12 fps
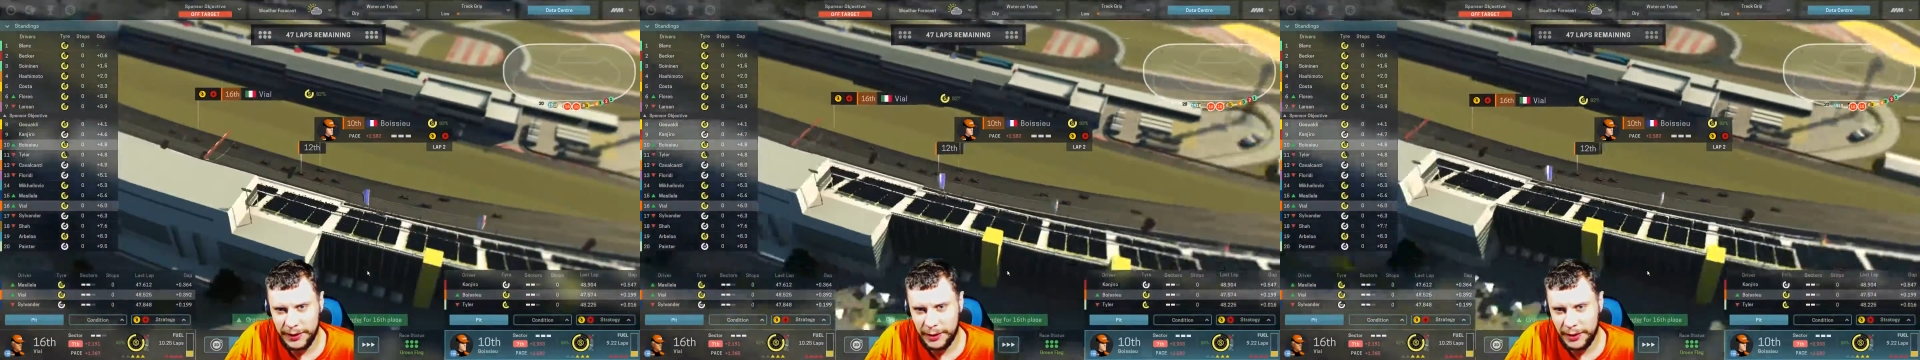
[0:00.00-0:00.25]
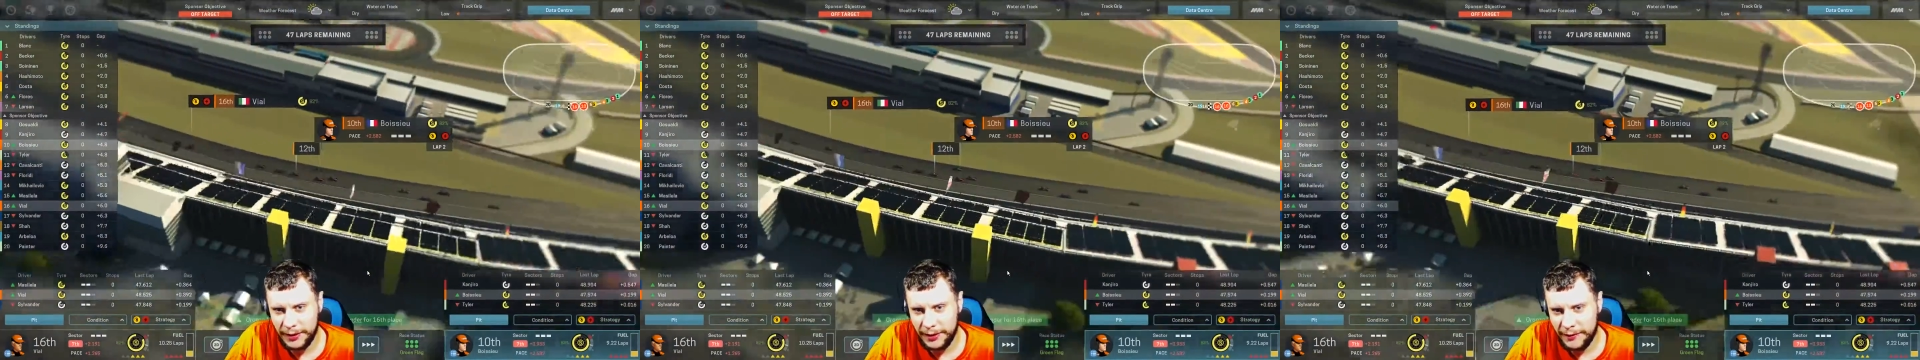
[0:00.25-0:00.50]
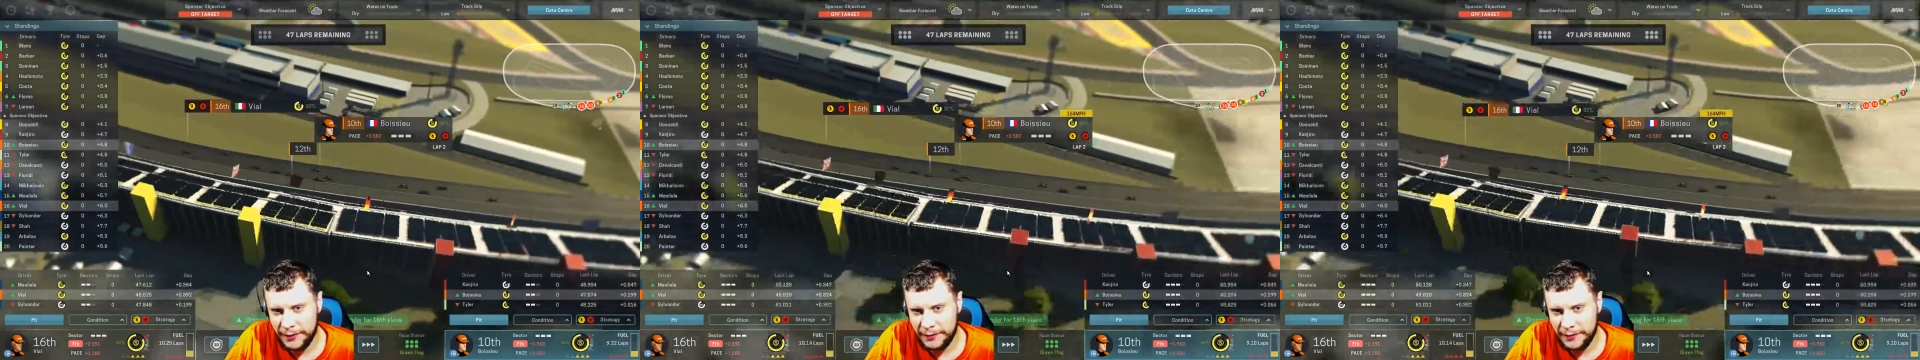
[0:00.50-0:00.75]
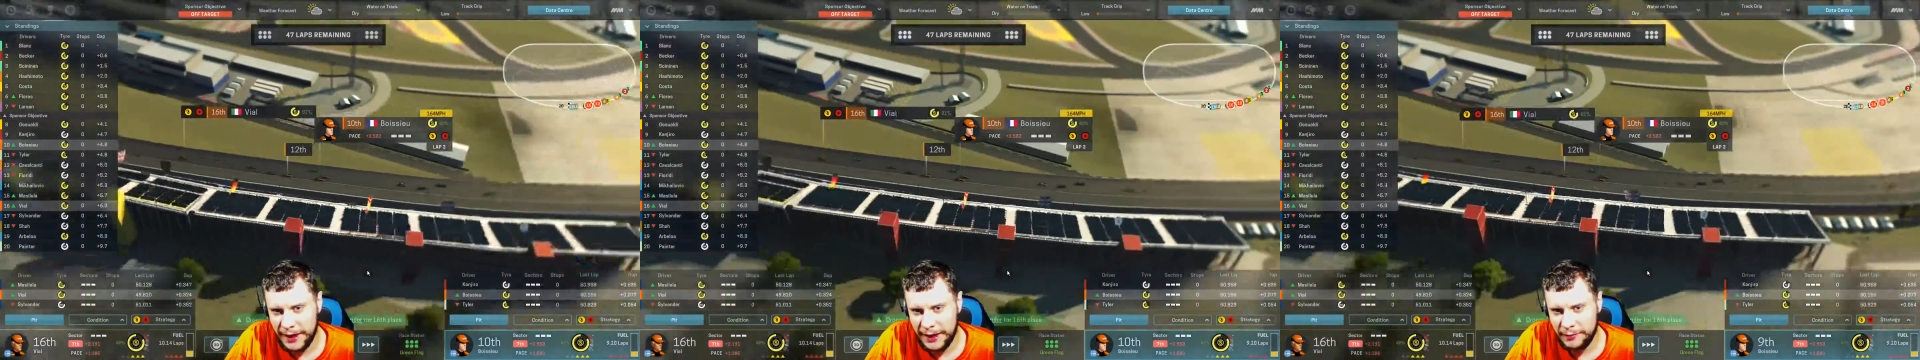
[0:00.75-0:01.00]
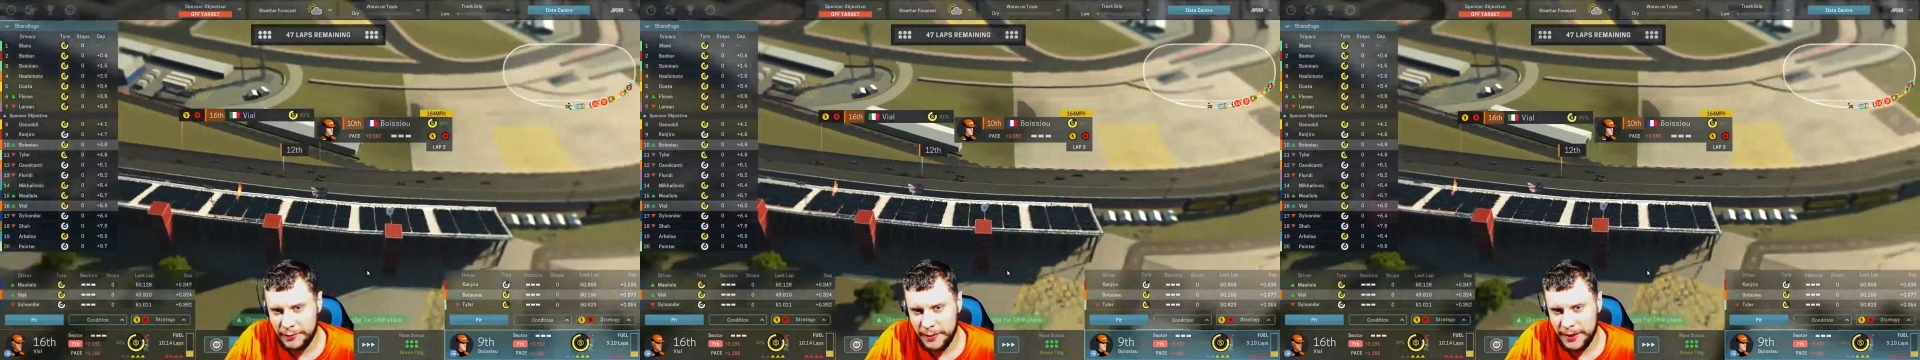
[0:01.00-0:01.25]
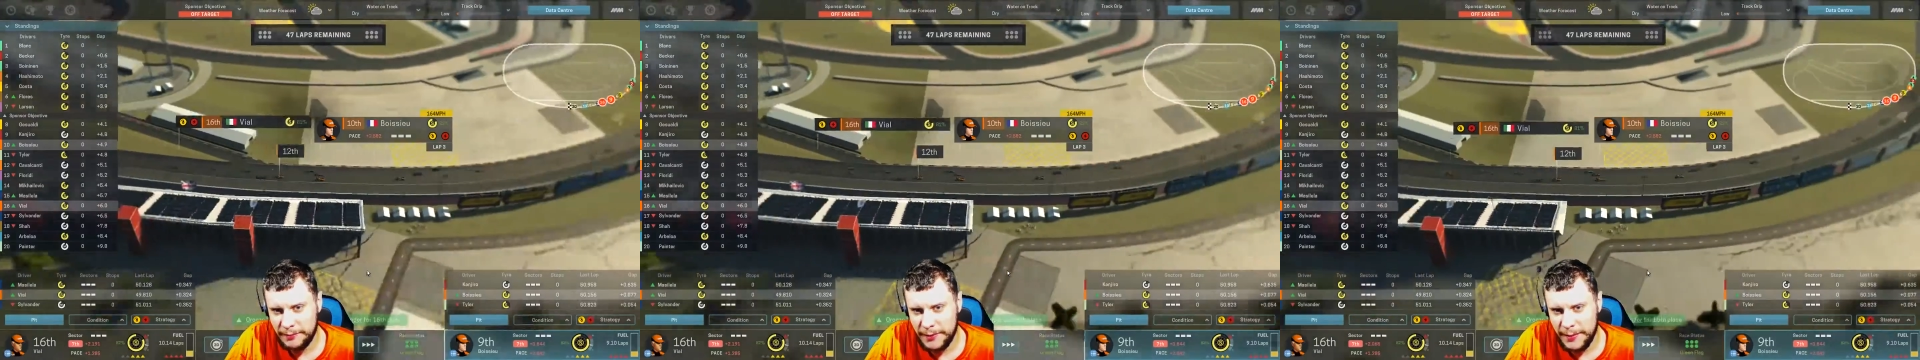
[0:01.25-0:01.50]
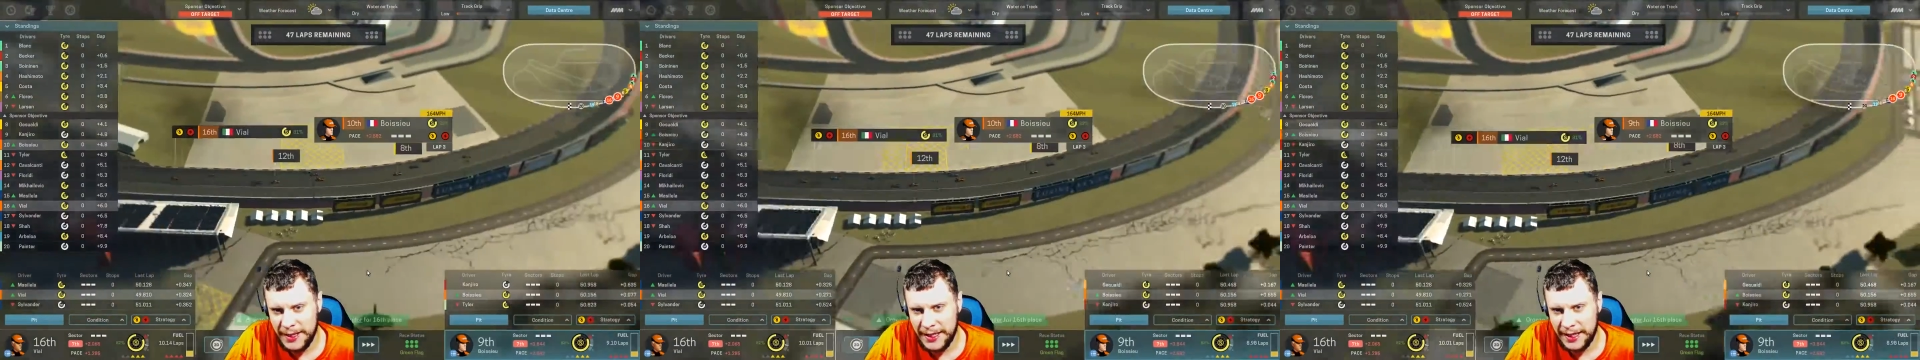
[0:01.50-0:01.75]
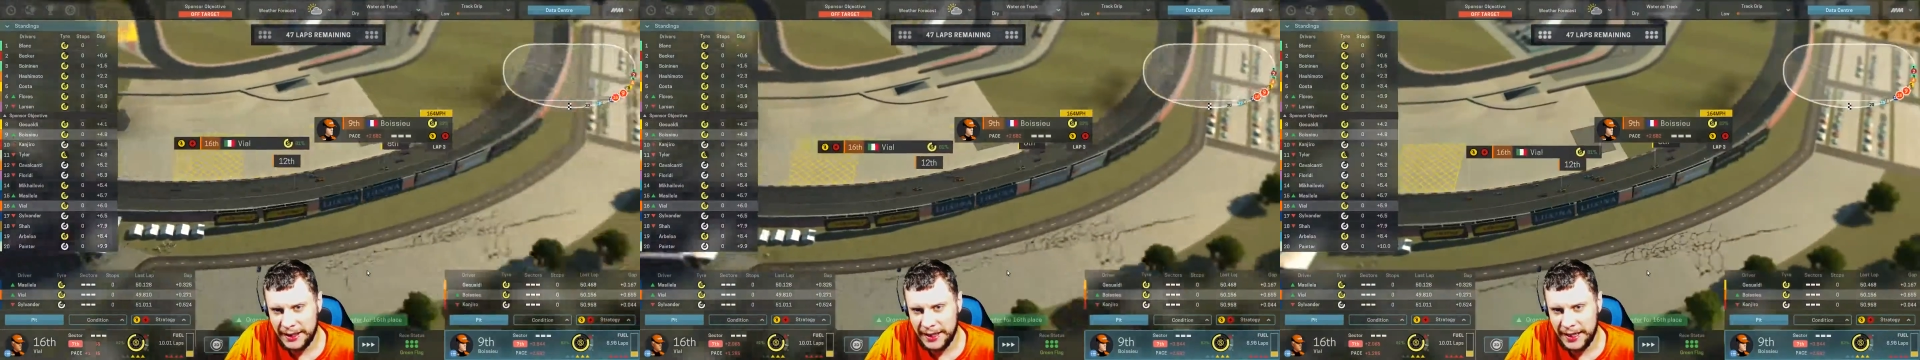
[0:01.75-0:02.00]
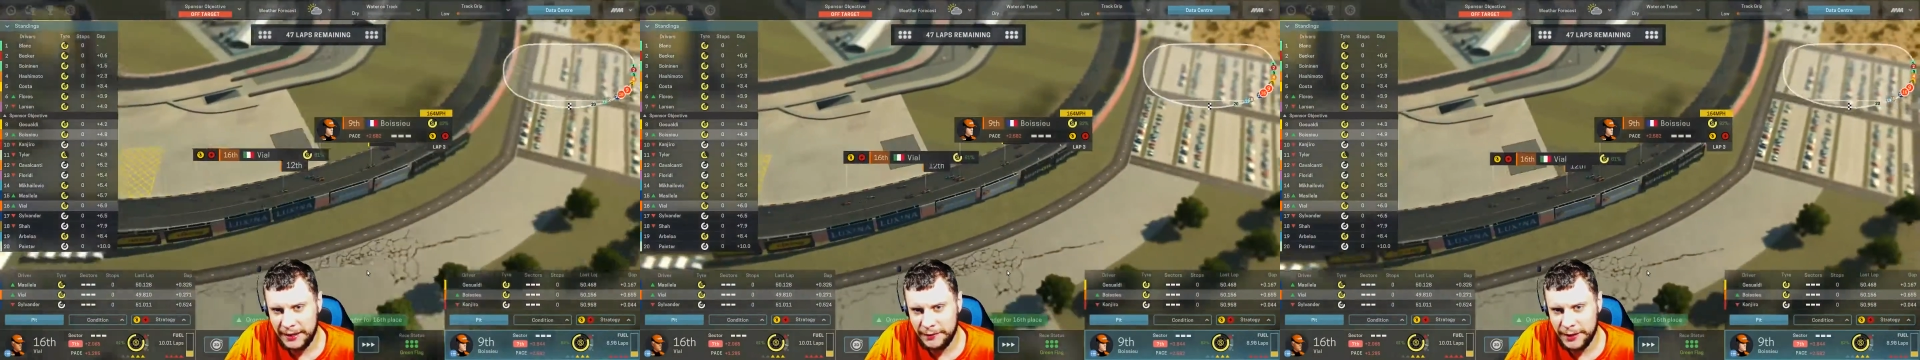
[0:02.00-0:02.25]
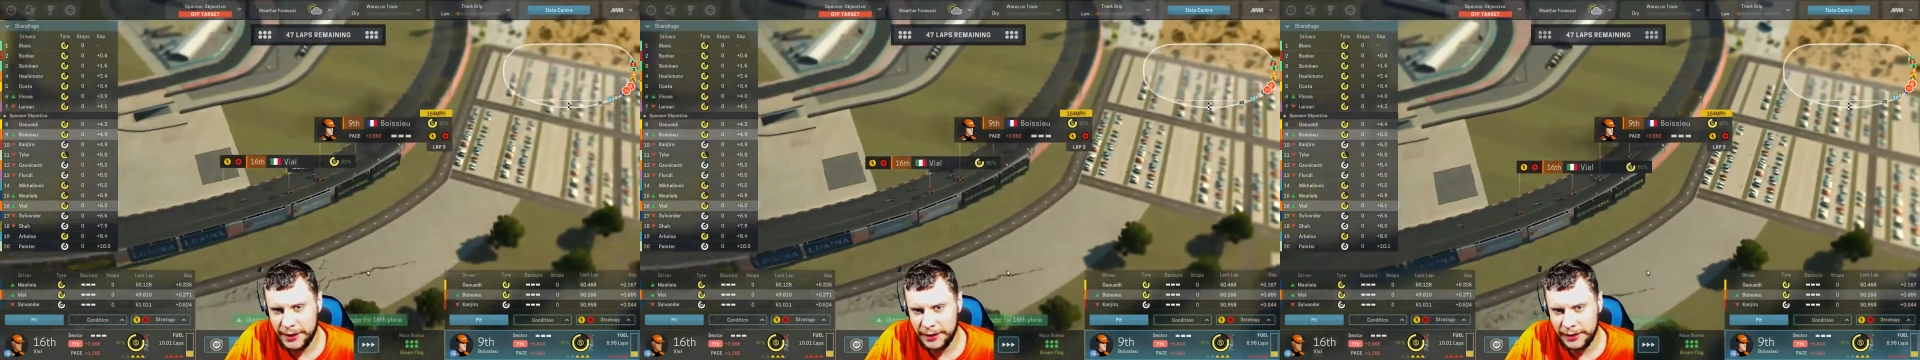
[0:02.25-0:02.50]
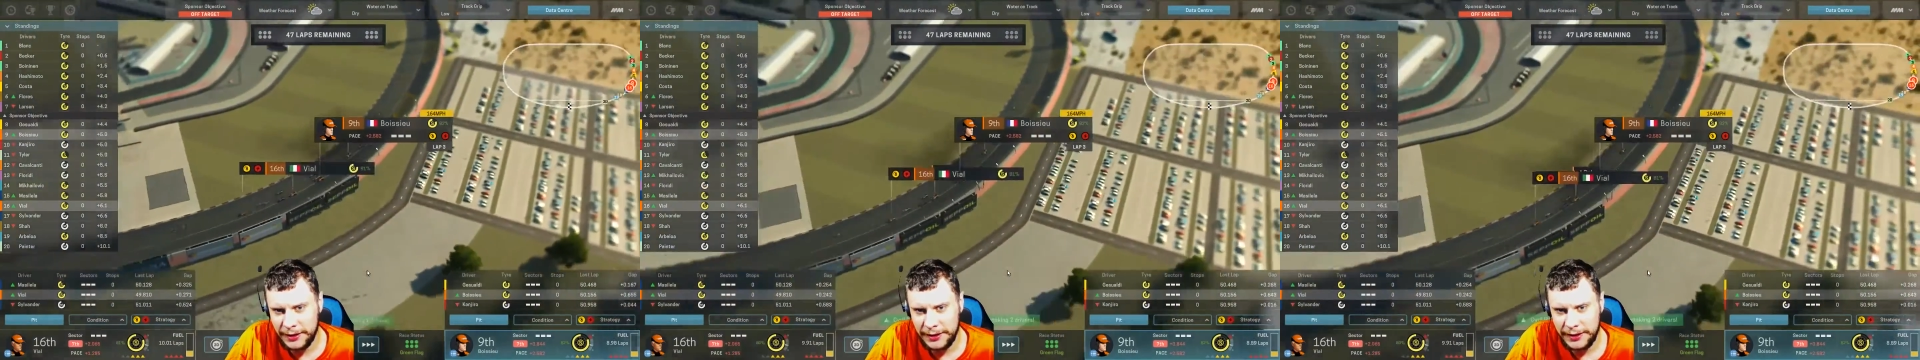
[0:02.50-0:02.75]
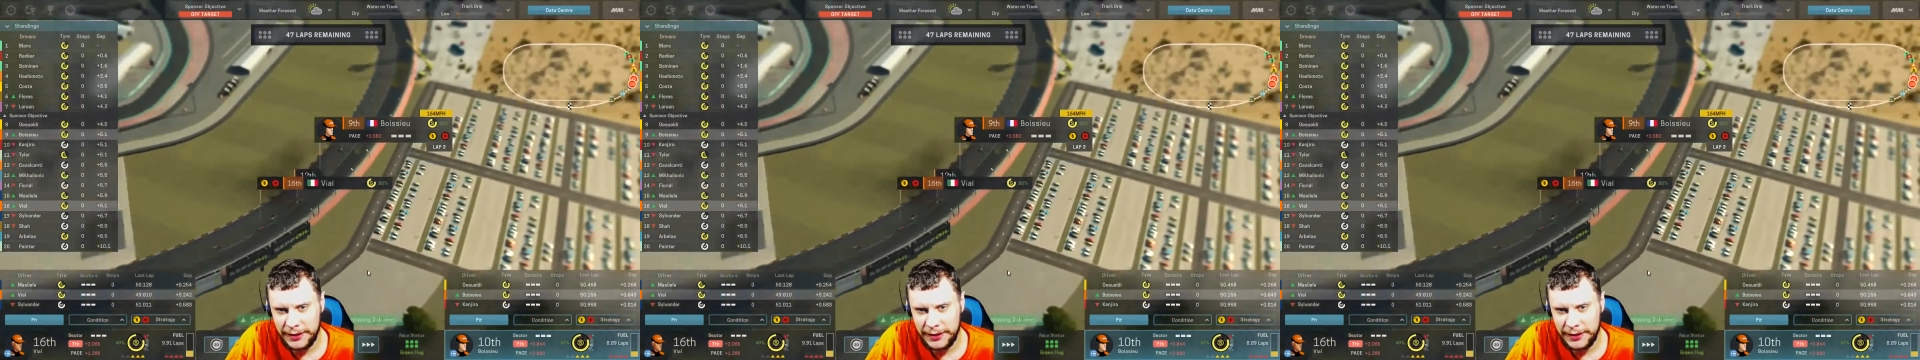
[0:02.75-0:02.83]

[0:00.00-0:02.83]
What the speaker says: about 11th, 10th, maybe Nick 9th here.